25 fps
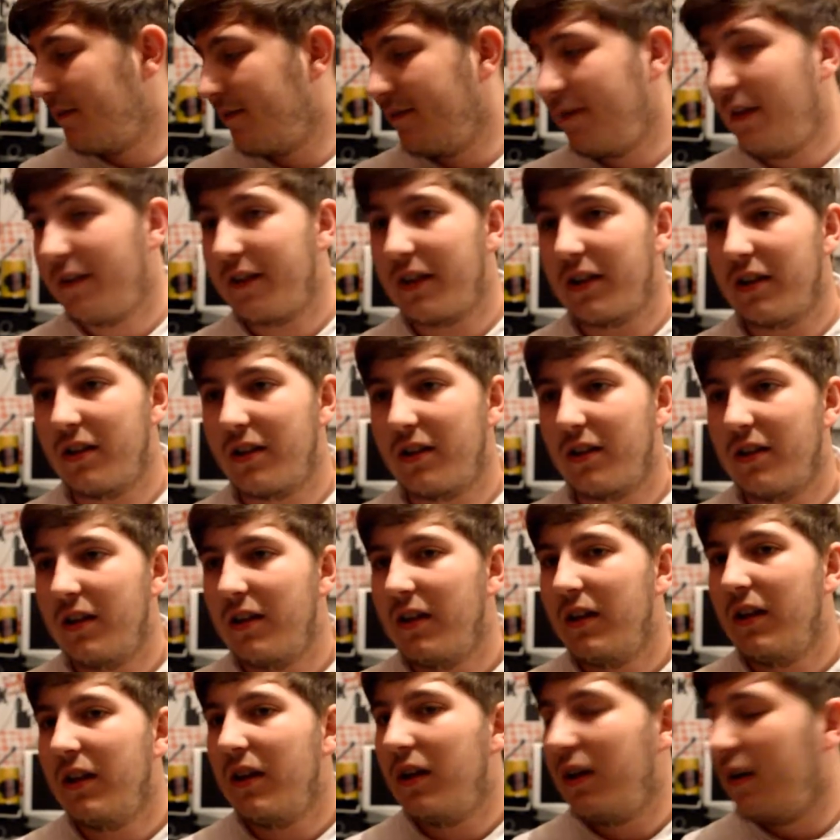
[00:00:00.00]
Very good.
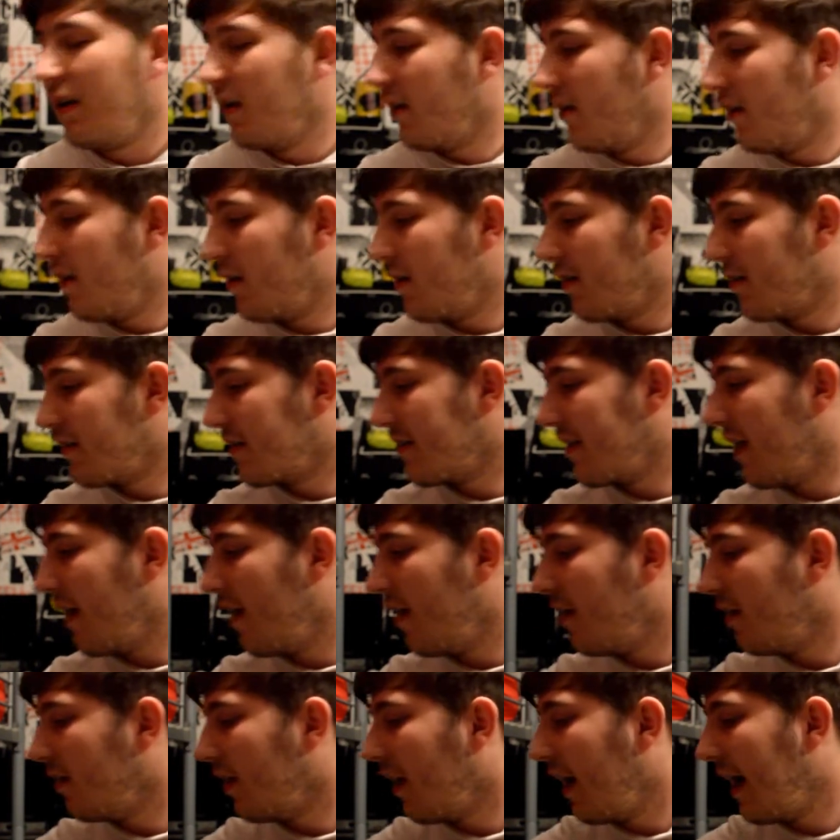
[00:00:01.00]

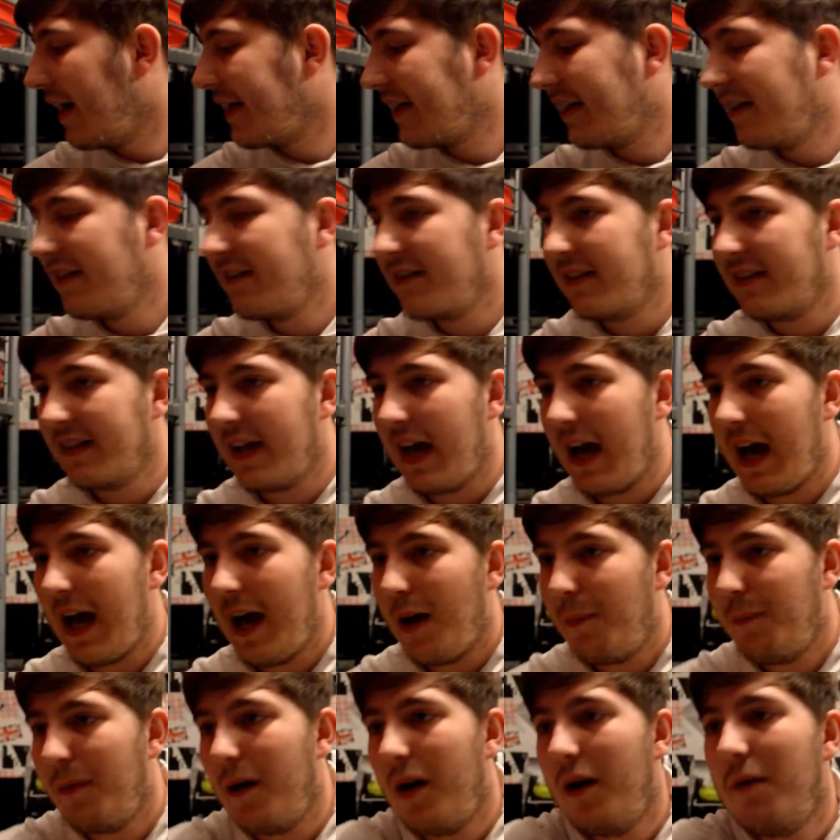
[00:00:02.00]
Also, I use an
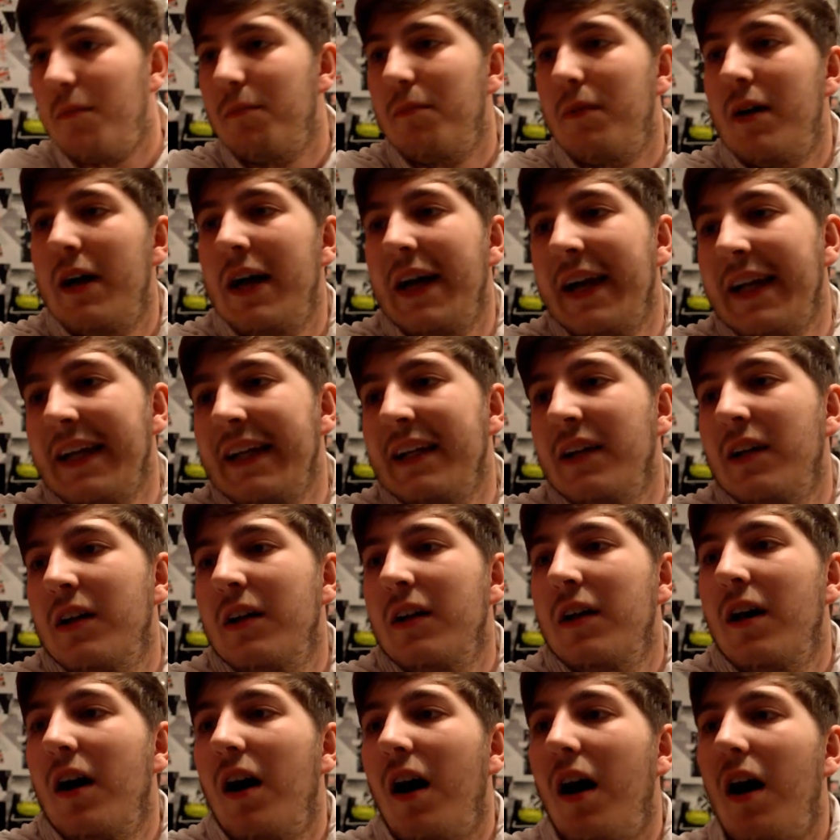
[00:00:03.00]
app on my
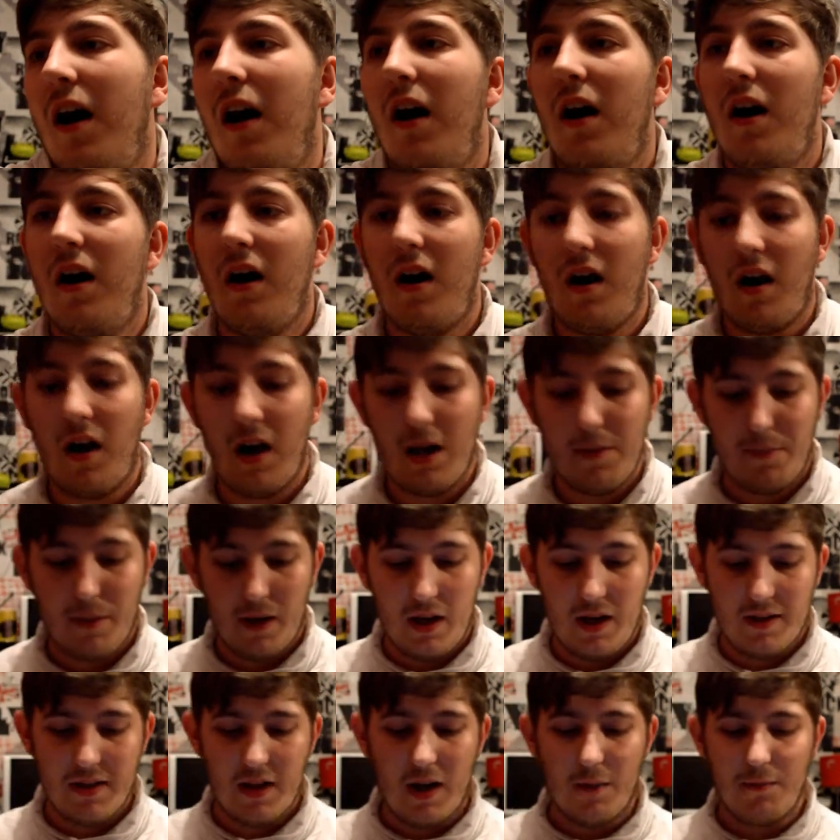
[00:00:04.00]

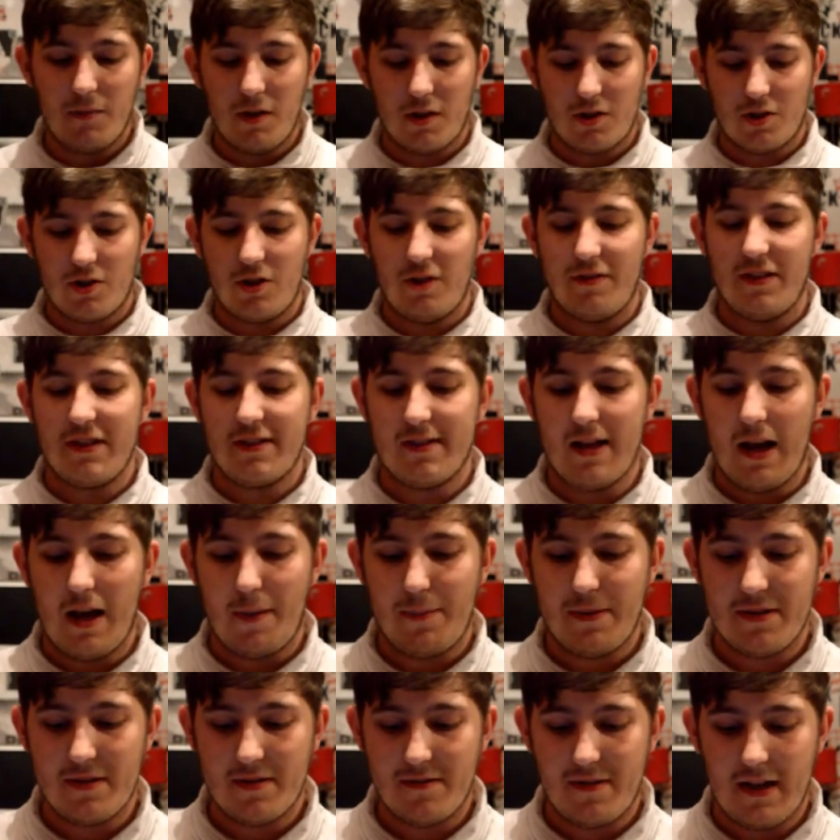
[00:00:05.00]
iPod. I'm not sure if this
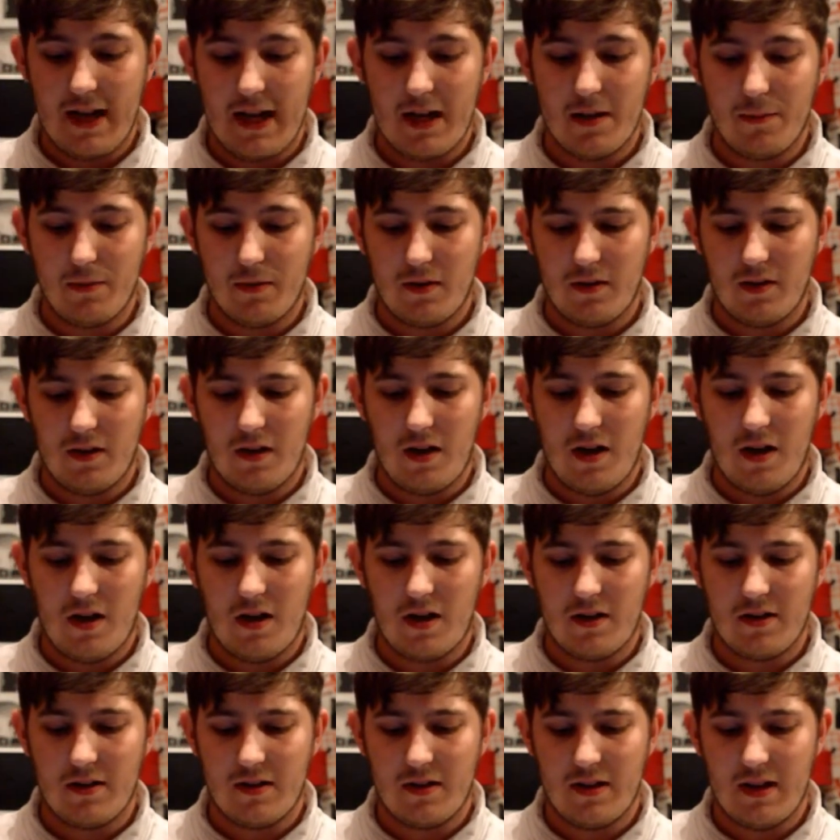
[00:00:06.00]
app is available
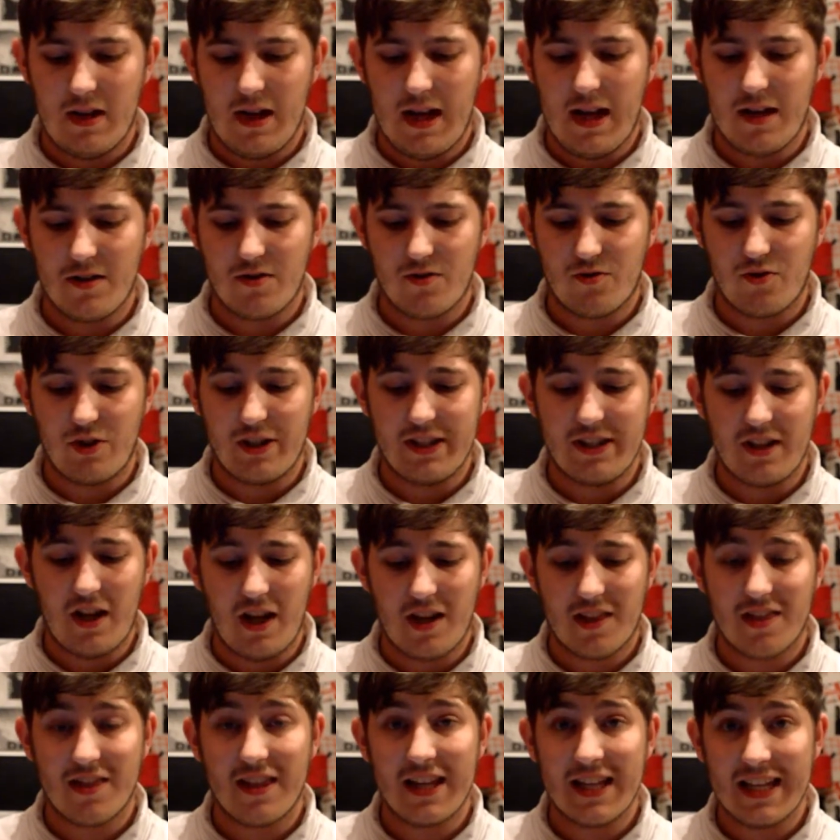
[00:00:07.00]
on Android. I
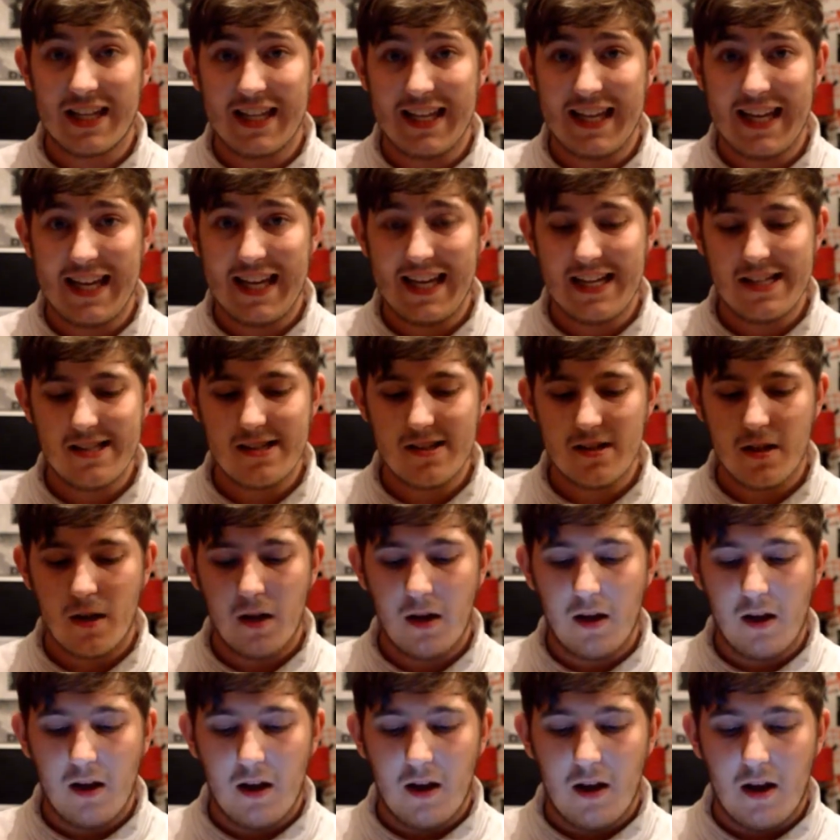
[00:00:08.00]
think it is.
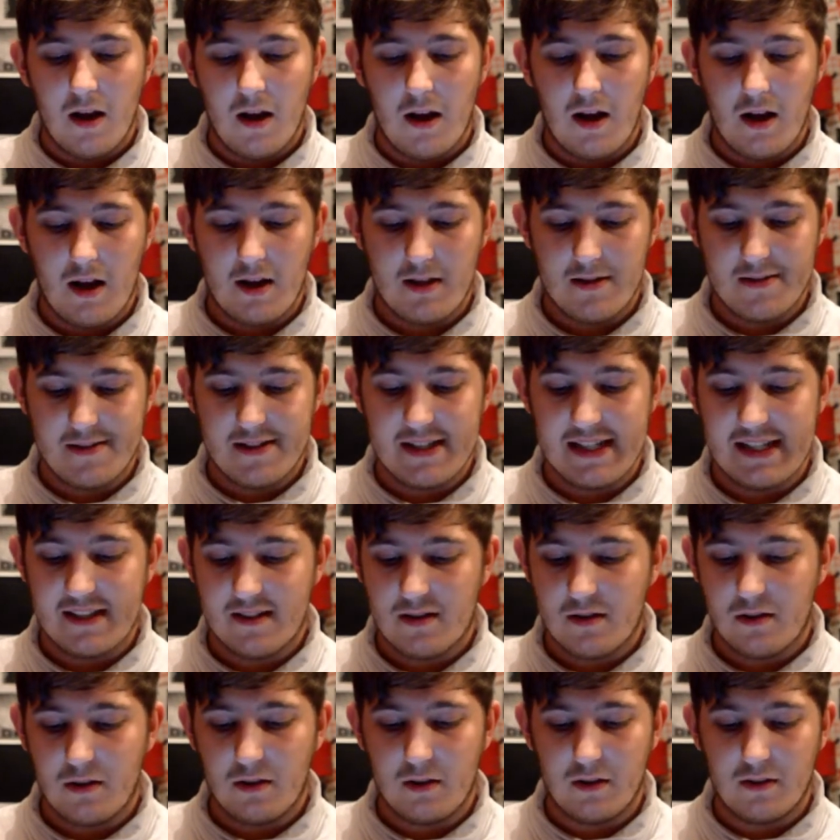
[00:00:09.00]
And it's
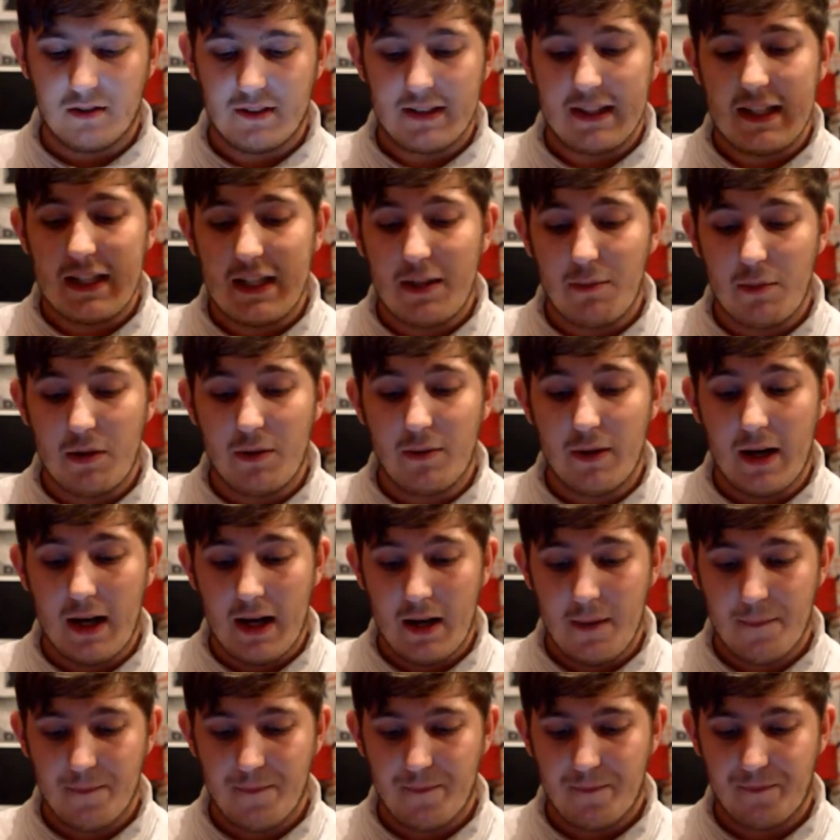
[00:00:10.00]
called Emiwa.